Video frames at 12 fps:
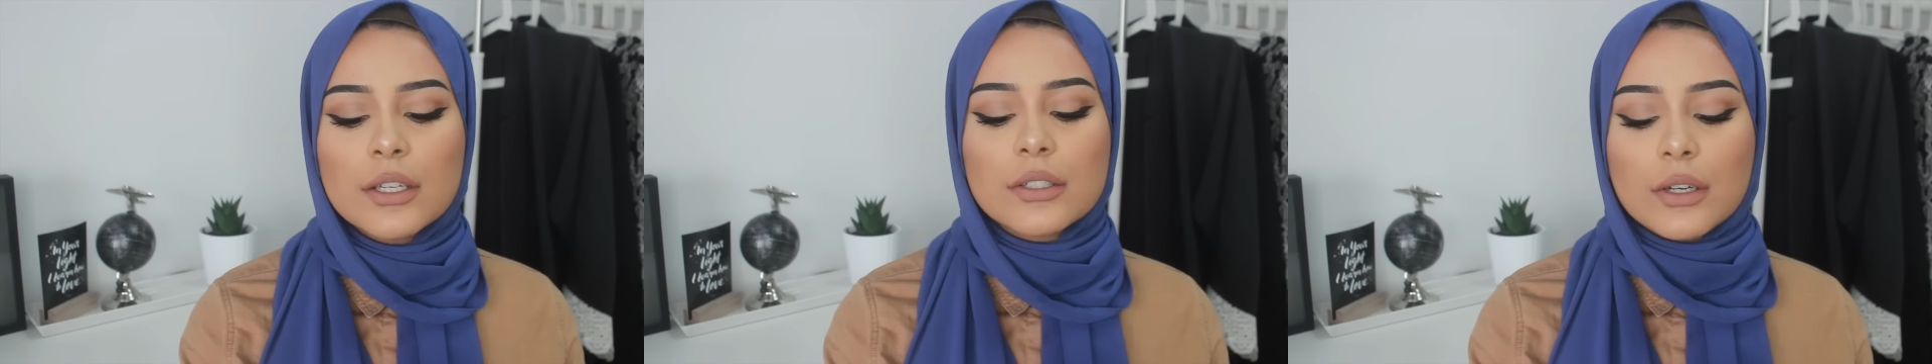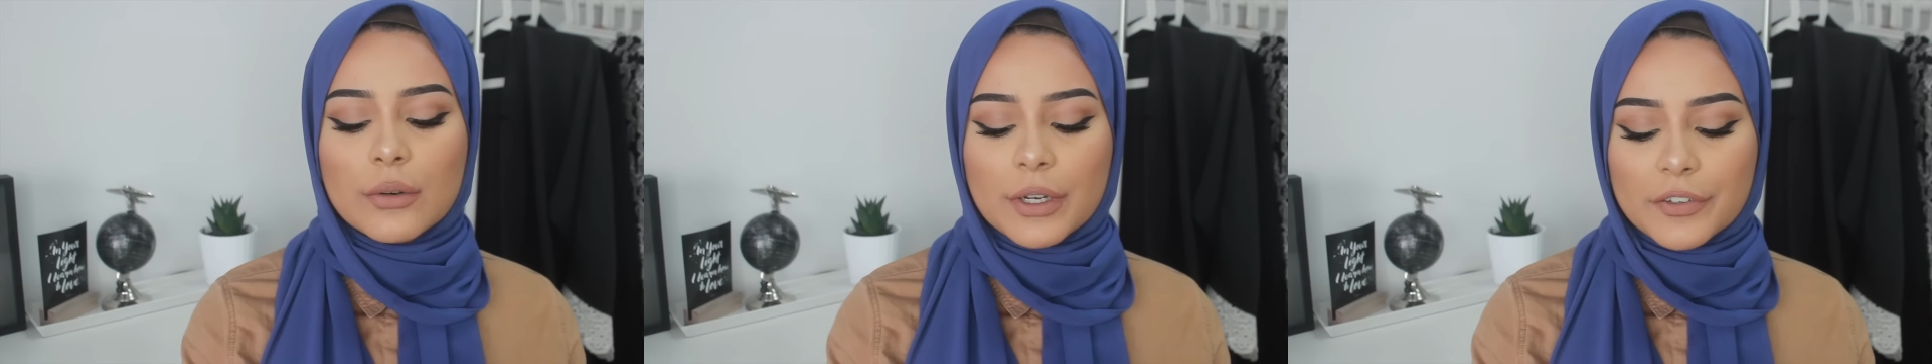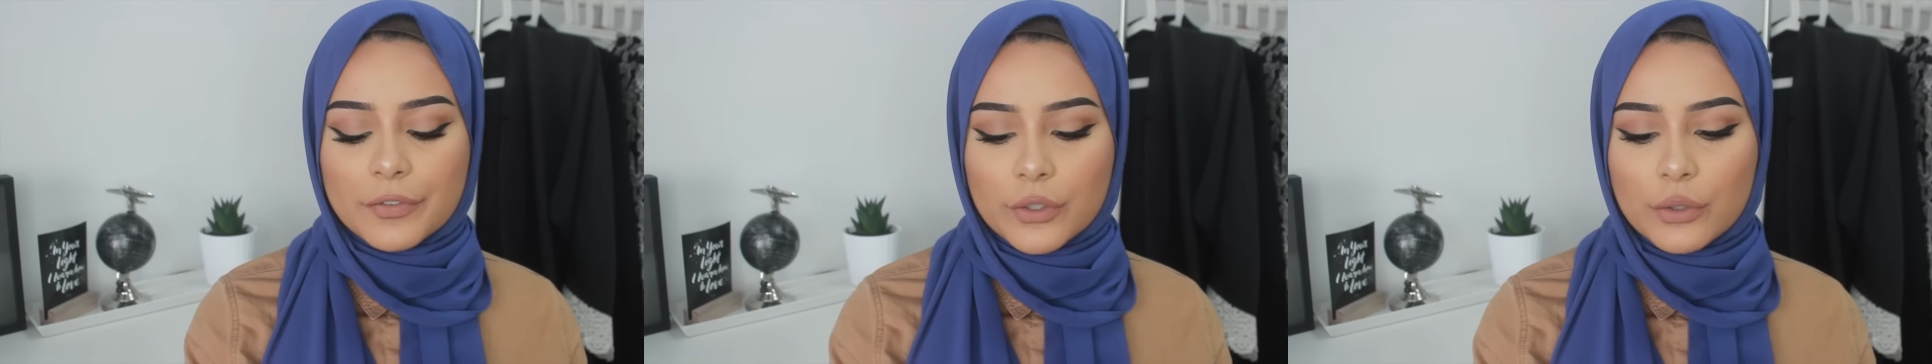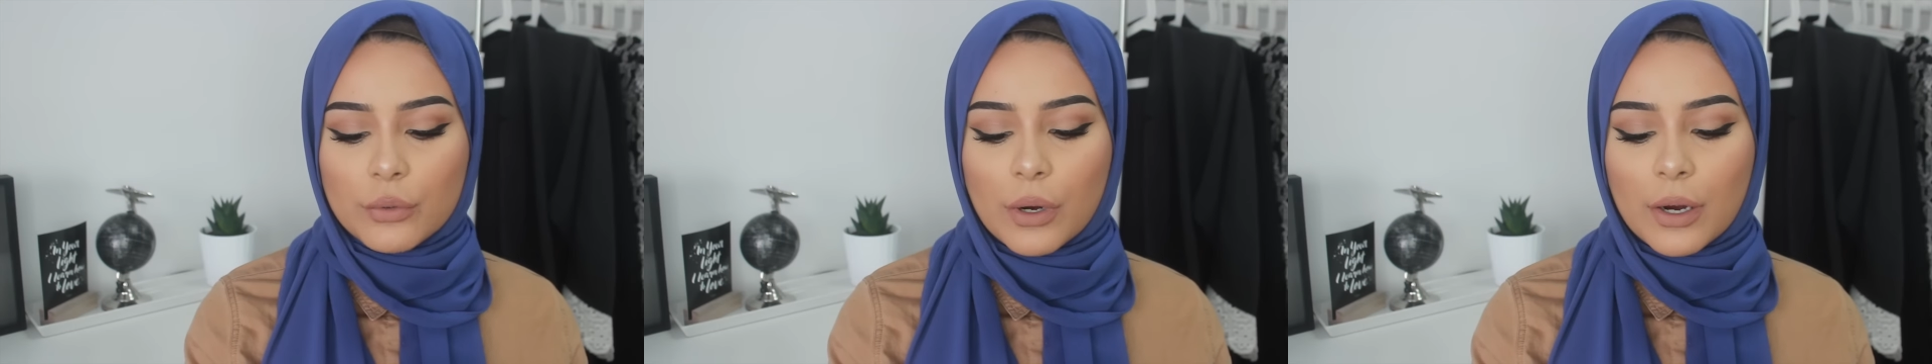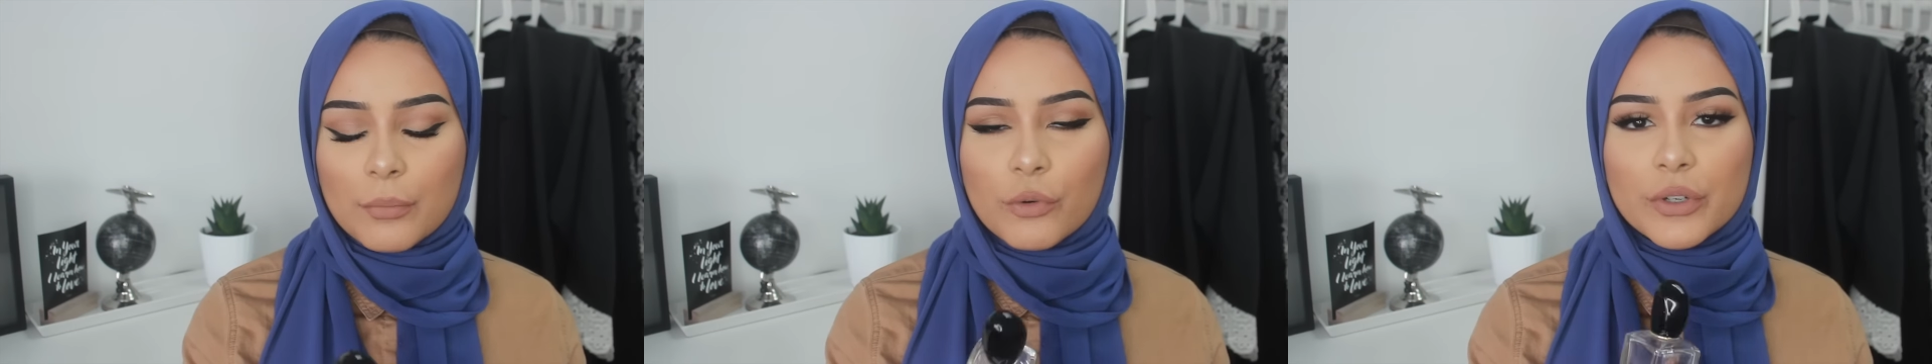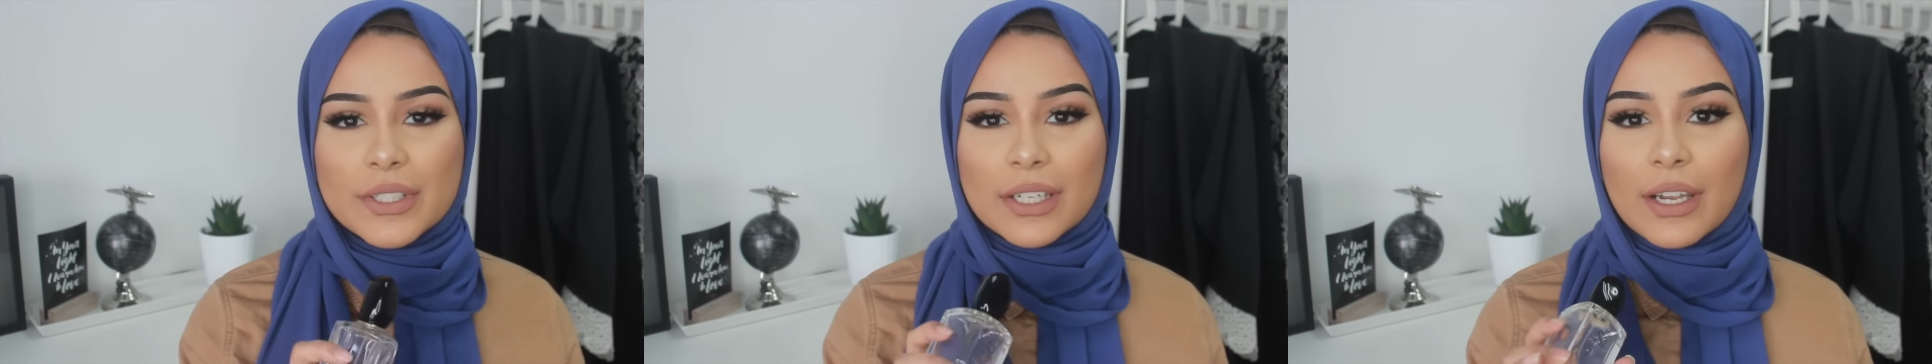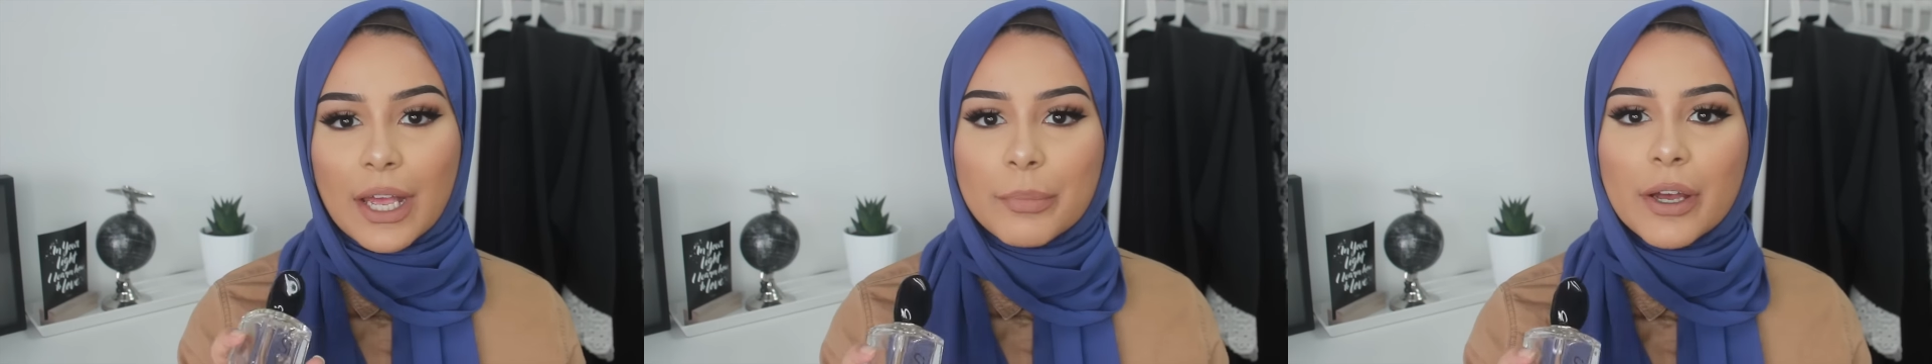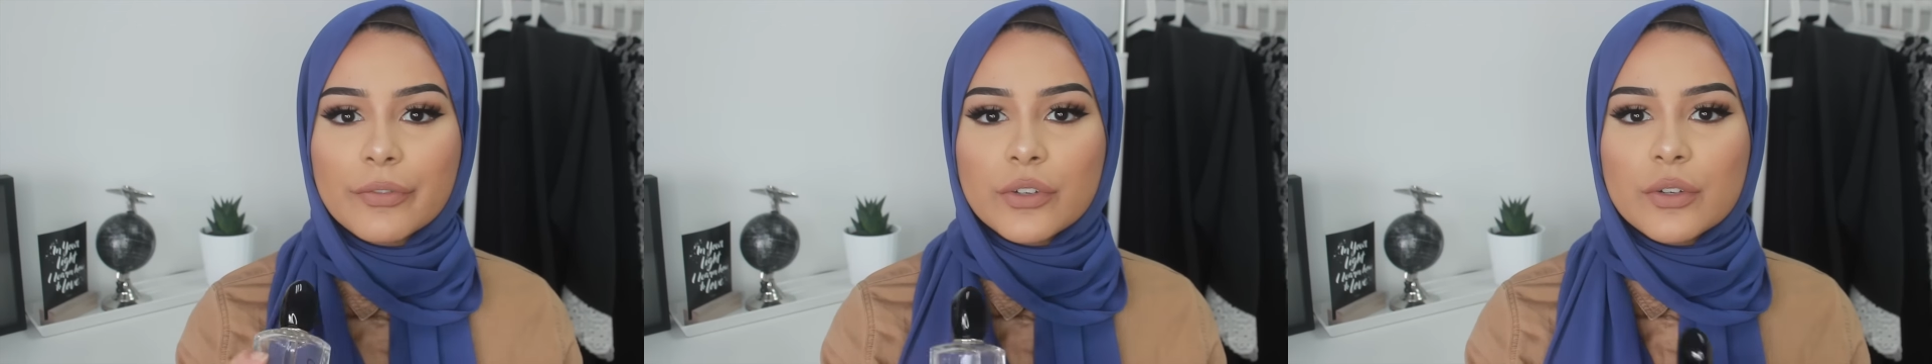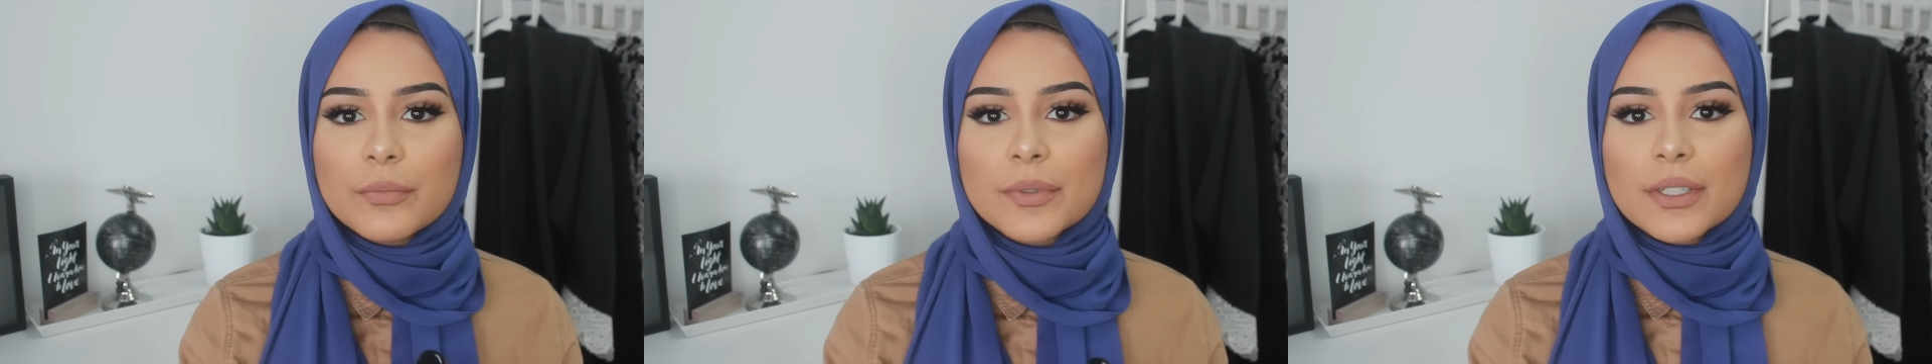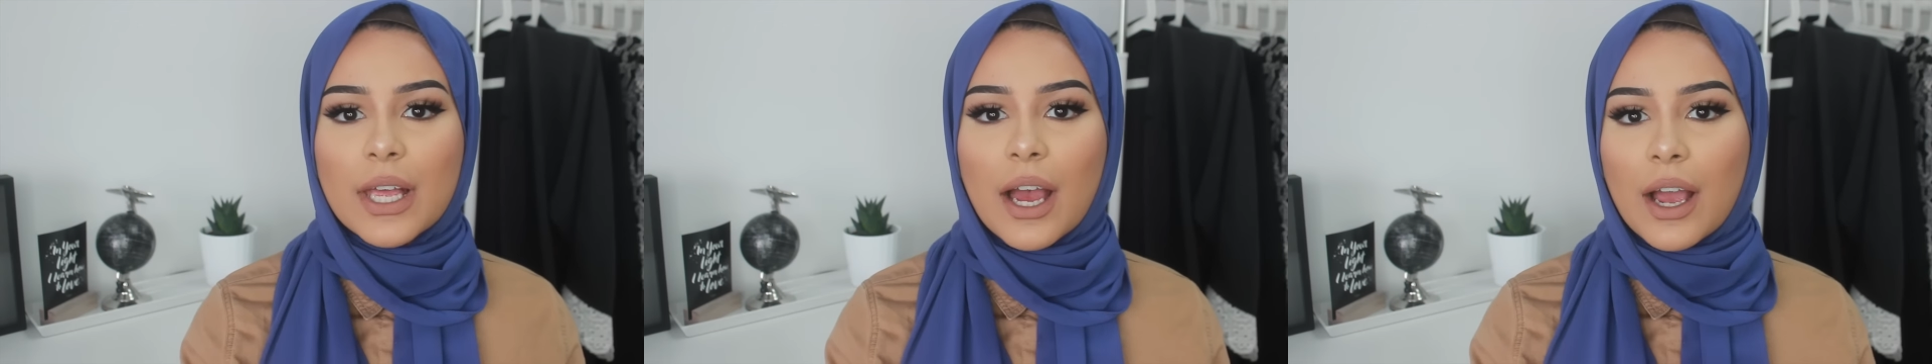So if you are more into light perfumes,